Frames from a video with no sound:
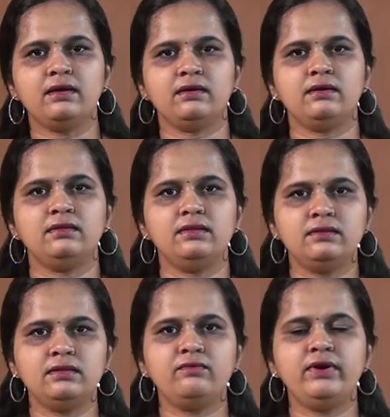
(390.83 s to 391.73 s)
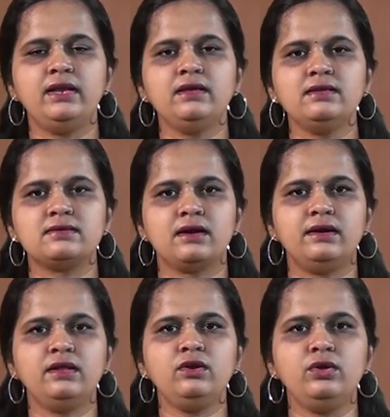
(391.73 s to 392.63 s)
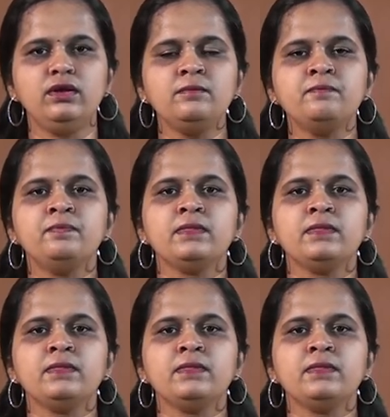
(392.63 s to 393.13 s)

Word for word: uh, the waiting is continuing,